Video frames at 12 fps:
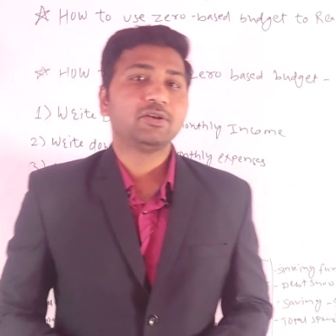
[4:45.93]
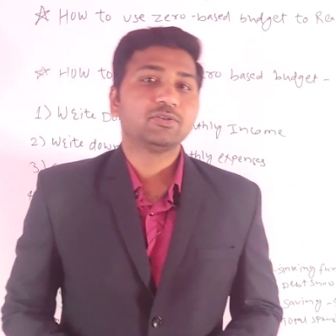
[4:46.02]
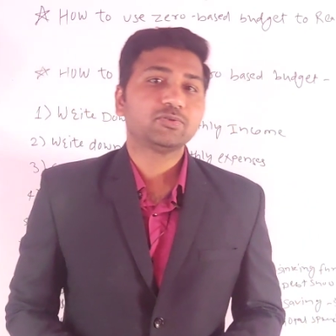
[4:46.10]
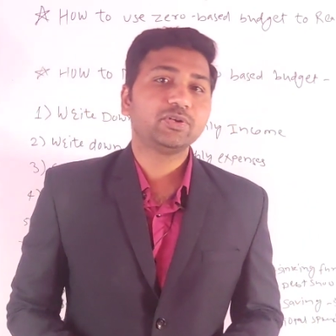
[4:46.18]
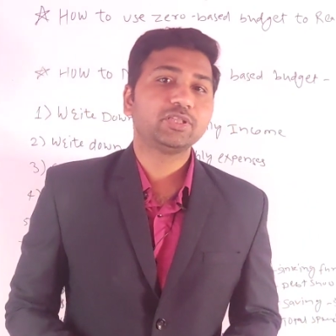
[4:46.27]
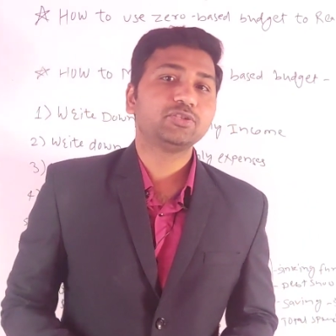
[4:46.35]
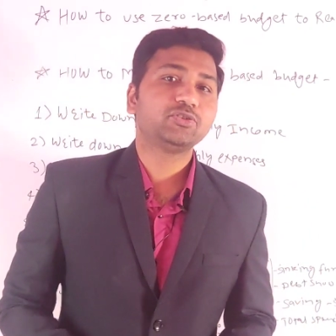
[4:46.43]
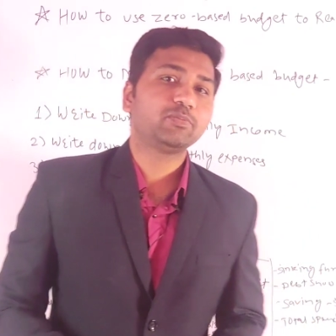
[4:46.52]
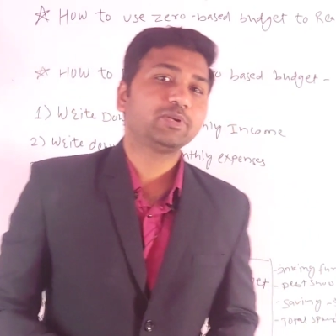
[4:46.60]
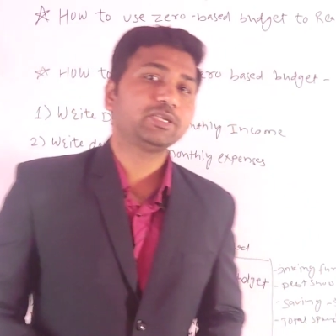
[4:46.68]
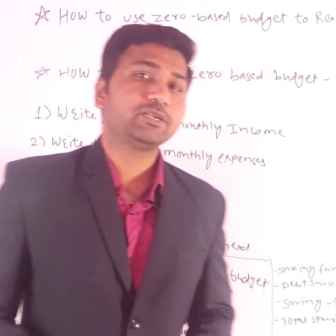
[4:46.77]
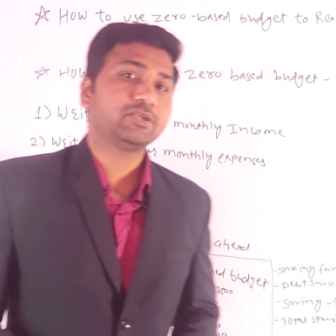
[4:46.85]
So in the zero
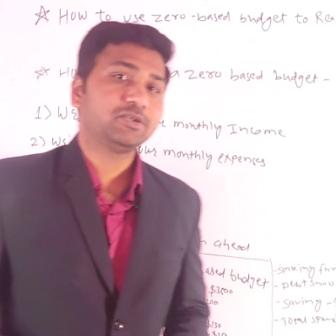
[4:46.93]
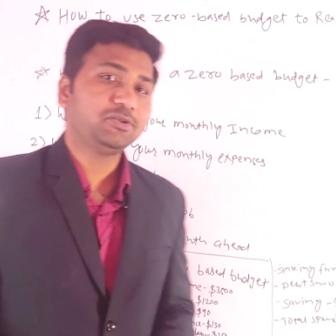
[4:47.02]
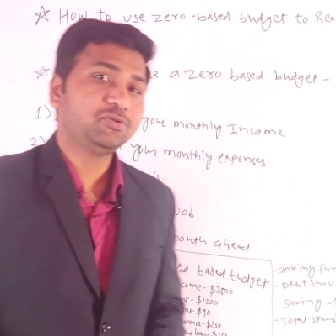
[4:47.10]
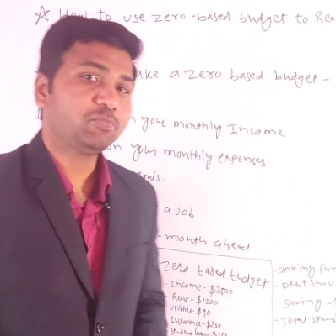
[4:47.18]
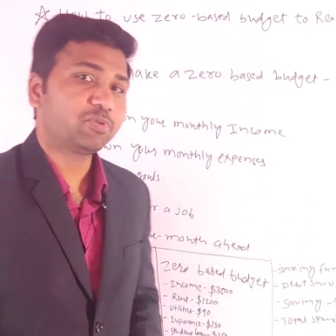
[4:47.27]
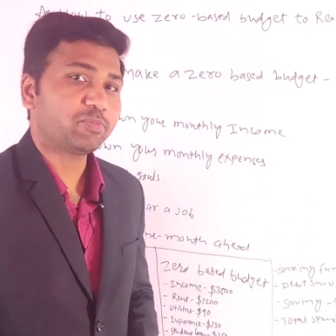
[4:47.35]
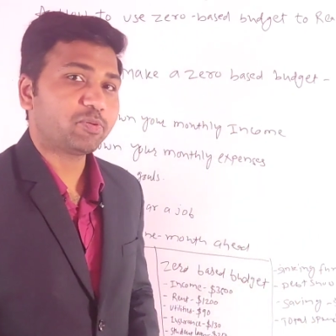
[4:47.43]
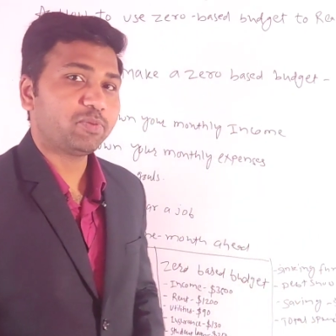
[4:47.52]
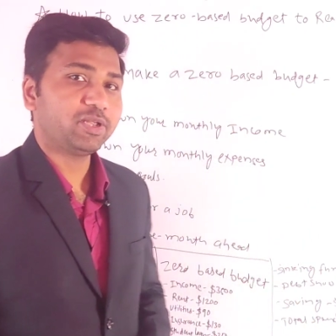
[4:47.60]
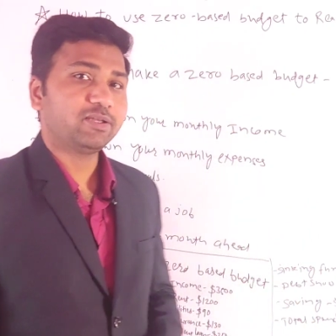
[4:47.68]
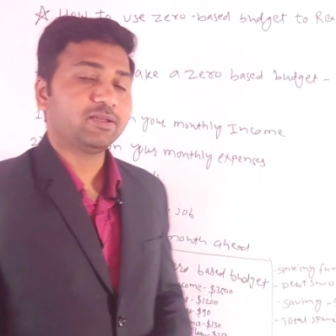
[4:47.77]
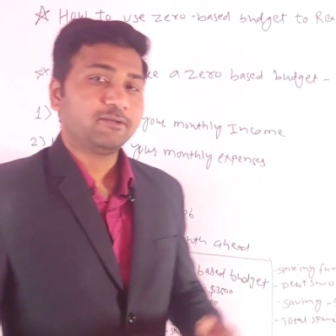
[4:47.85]
budget, you
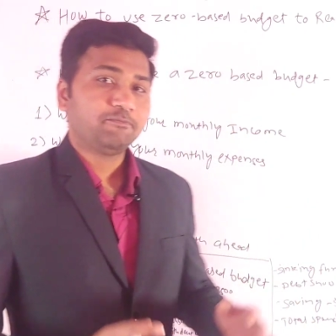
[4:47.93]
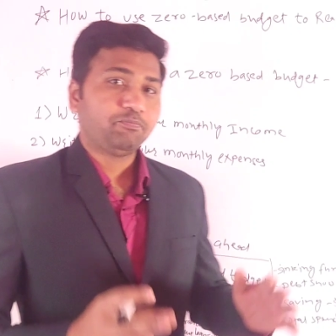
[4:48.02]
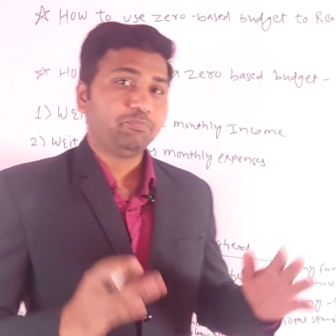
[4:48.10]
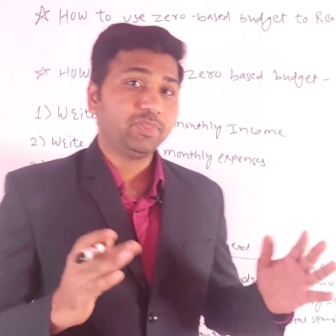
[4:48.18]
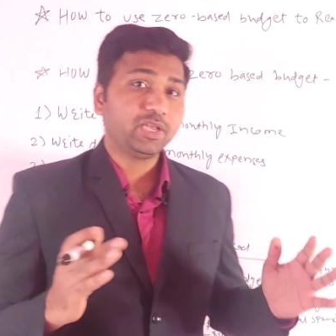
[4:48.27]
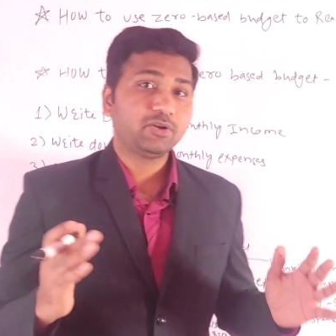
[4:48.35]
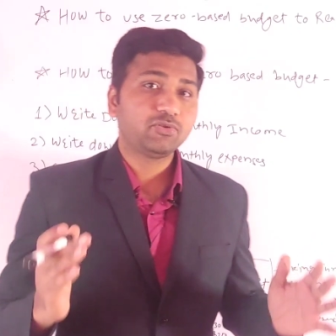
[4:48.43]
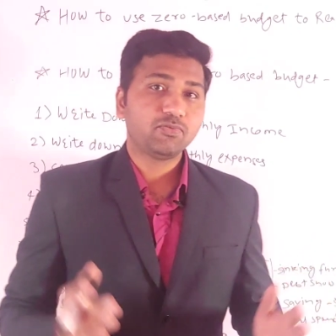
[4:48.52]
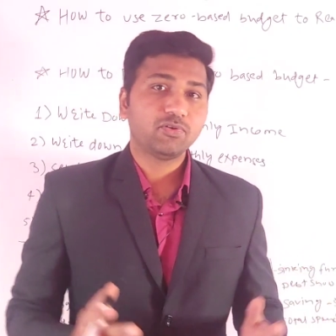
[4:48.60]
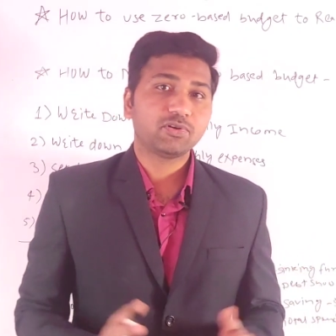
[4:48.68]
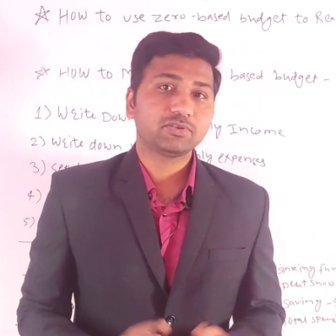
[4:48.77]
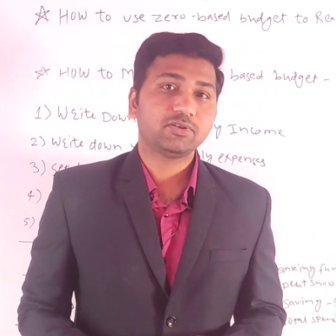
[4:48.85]
probably need to
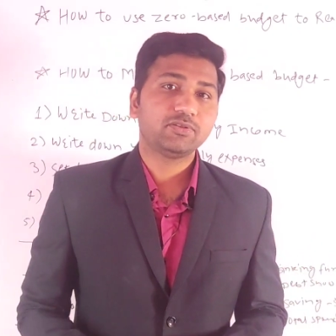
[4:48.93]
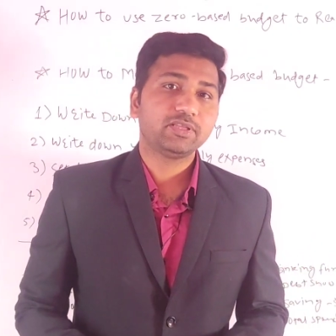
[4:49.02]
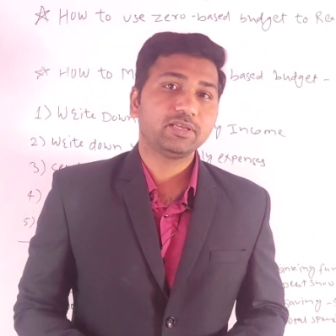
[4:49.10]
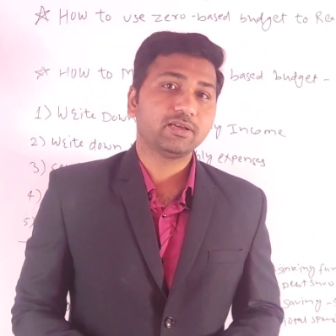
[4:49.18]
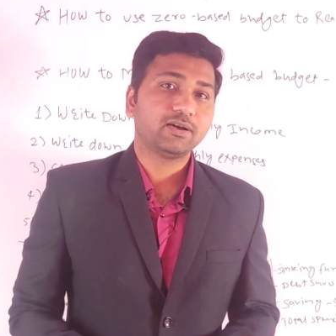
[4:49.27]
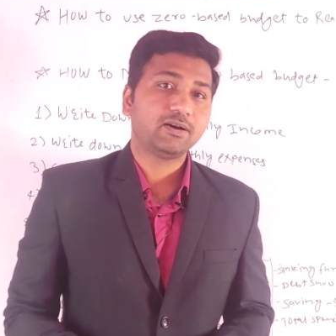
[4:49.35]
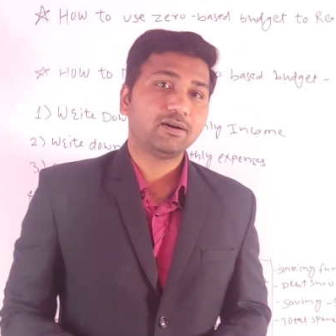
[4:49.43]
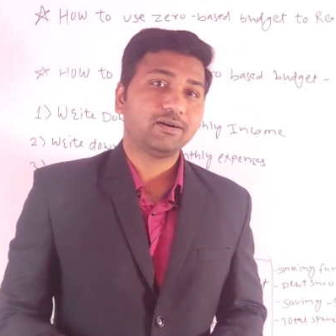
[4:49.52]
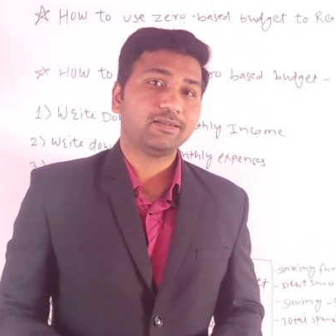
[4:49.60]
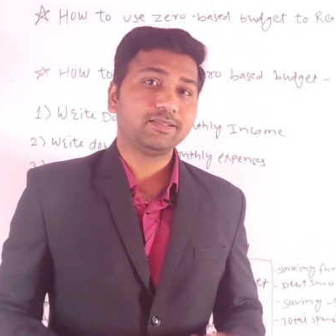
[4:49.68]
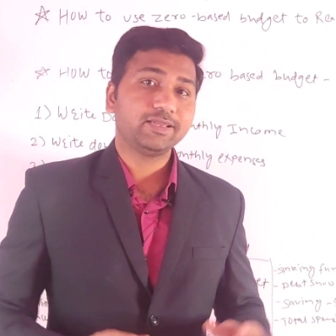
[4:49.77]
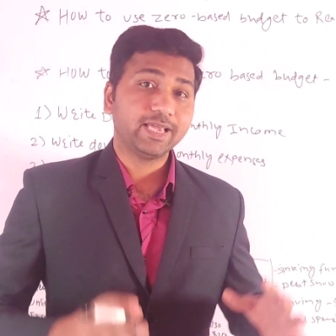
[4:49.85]
focus on
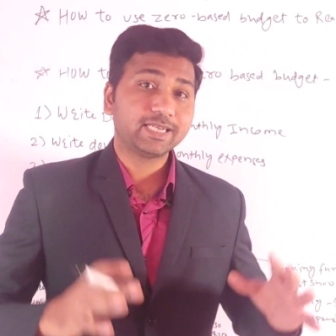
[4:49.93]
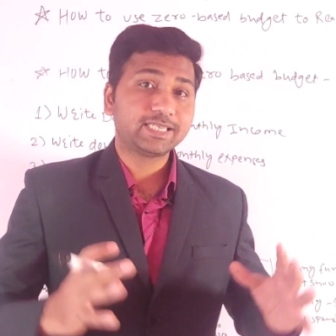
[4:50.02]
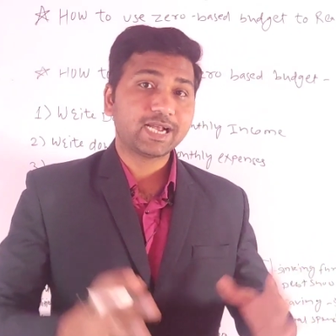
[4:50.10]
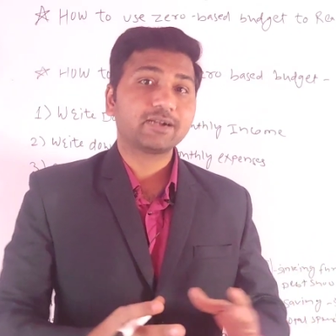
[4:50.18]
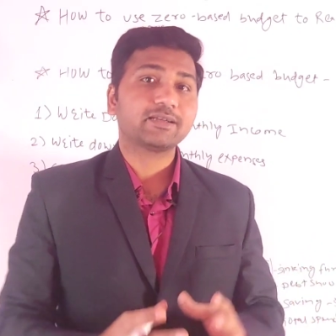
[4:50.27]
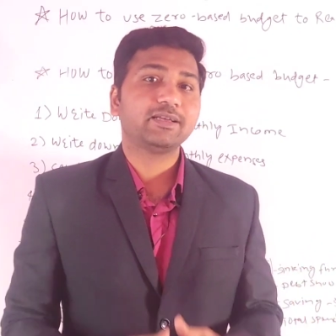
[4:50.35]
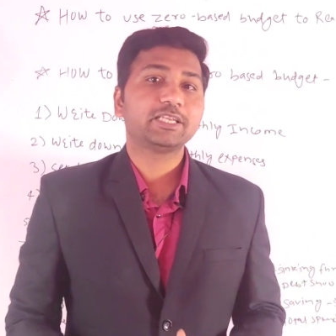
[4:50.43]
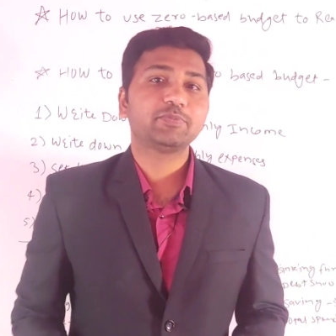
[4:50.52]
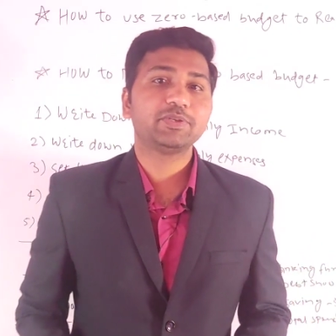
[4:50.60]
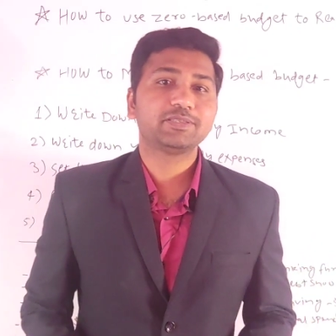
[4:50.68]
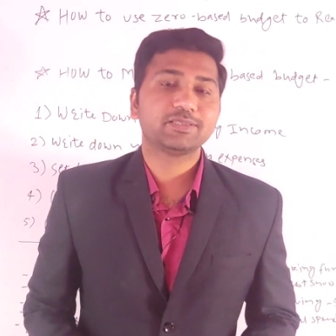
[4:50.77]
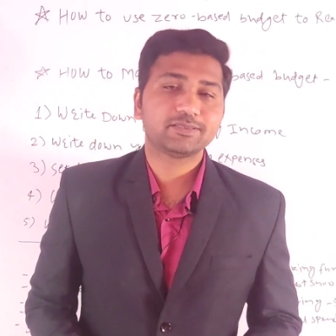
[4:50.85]
the exact
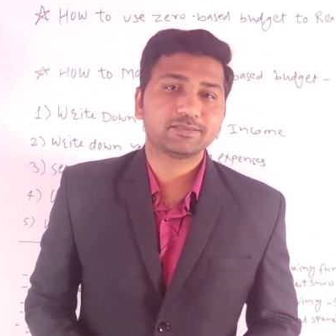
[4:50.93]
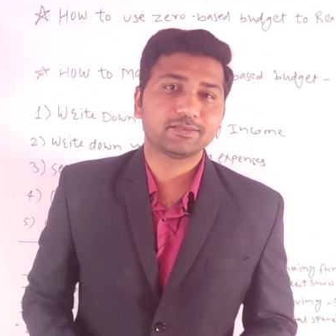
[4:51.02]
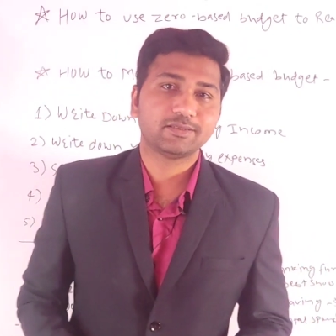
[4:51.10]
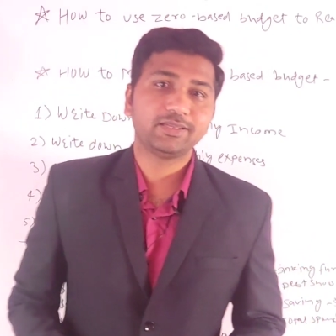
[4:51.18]
expenses.